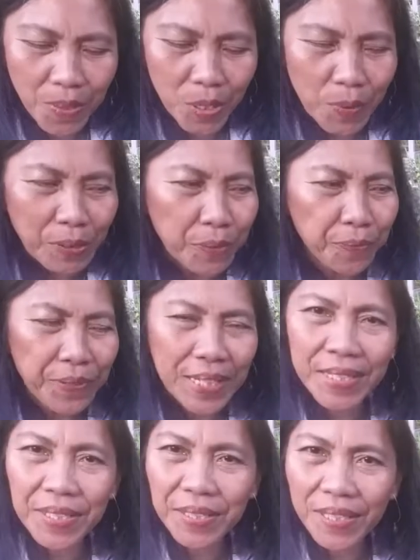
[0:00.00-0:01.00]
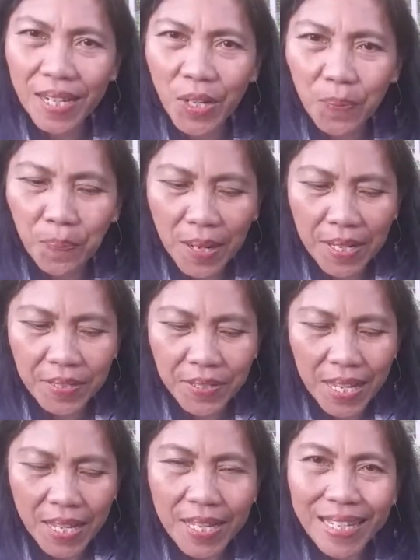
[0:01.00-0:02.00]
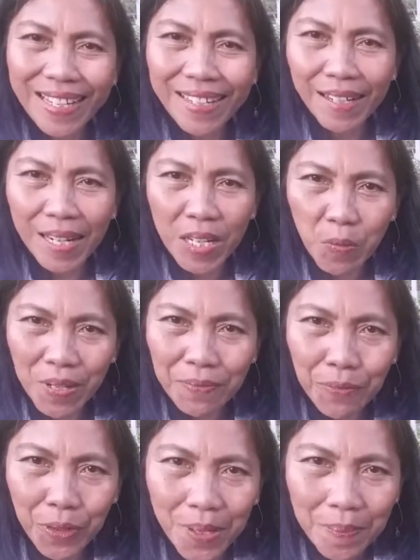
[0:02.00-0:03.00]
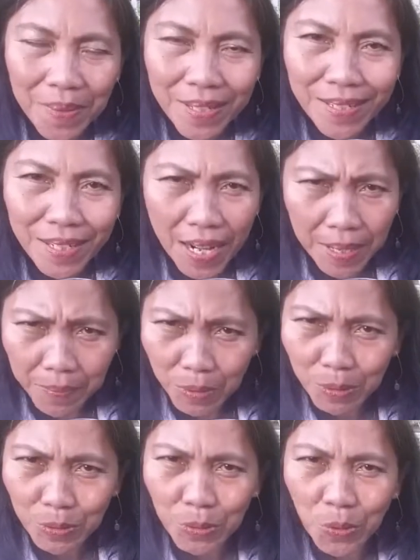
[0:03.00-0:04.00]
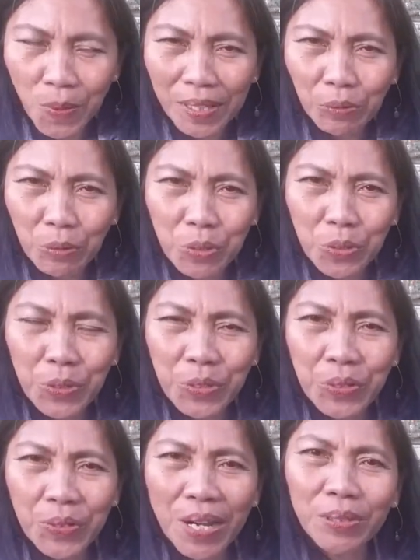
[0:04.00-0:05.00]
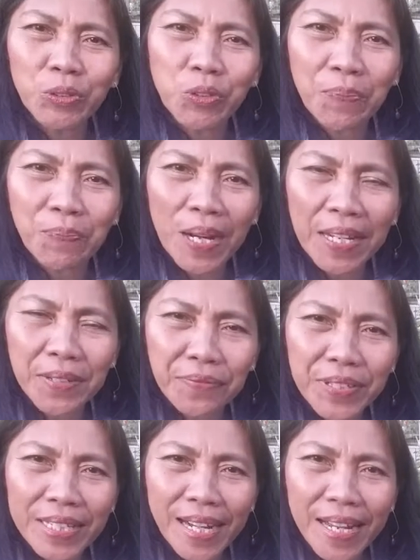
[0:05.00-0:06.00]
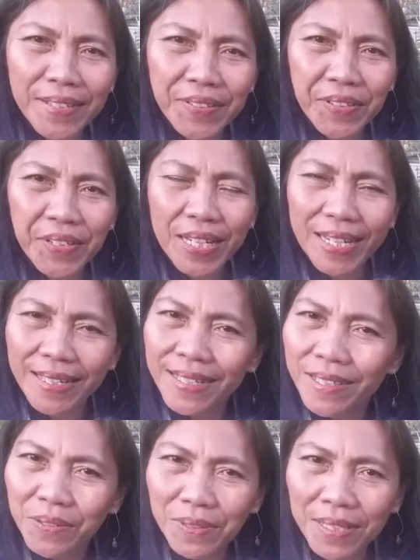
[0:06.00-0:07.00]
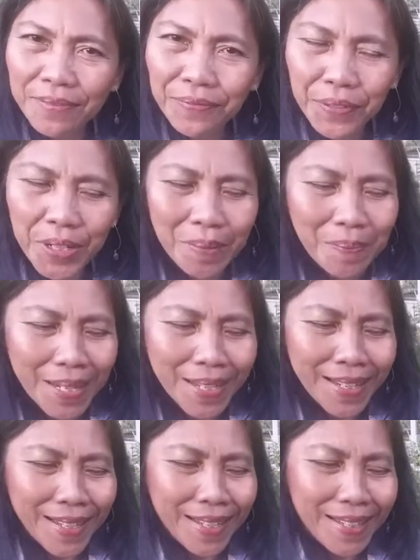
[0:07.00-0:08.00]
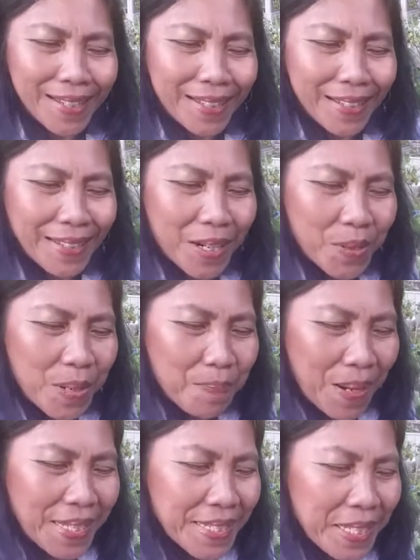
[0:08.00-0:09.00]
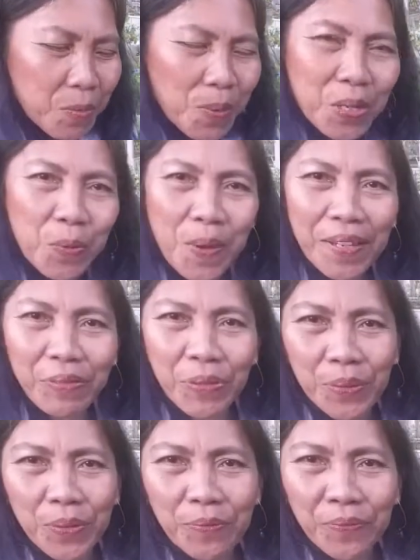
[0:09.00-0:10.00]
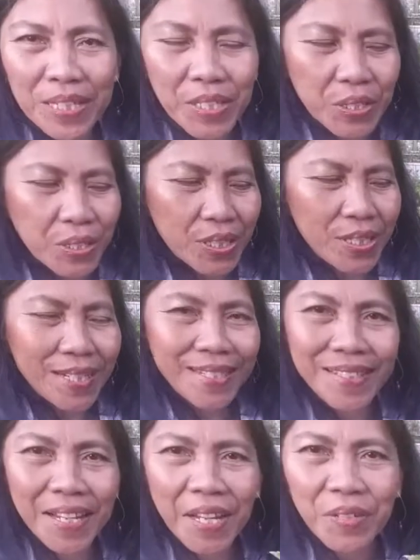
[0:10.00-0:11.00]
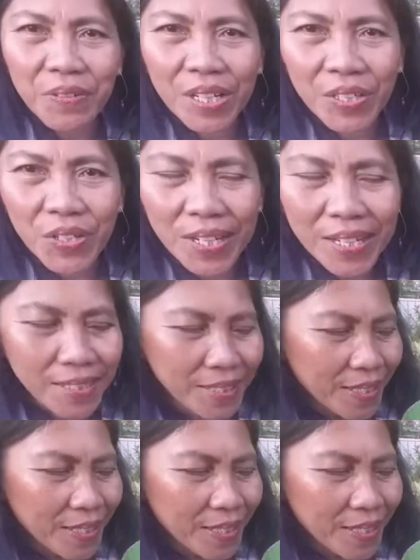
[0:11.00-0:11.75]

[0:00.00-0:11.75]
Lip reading: We're going to feed our plants in a liquid form. I'm also going to show you how to apply the fertilizer in the solid form. Now, the plants that we're going to feed her is the hydrangea,